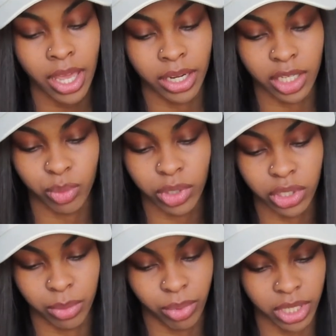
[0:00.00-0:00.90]
That's where you
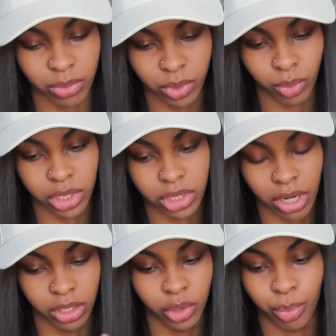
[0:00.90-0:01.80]
can press when you want to
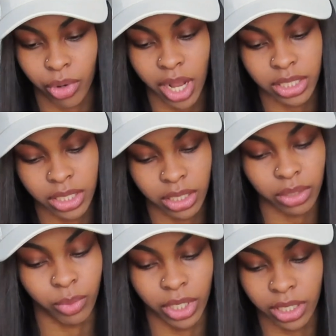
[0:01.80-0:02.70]
start a new
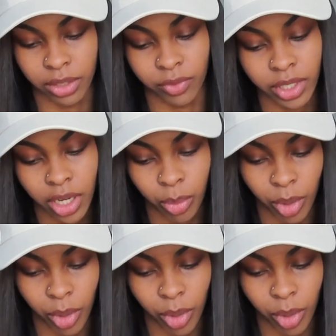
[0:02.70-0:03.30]
project when editing a video.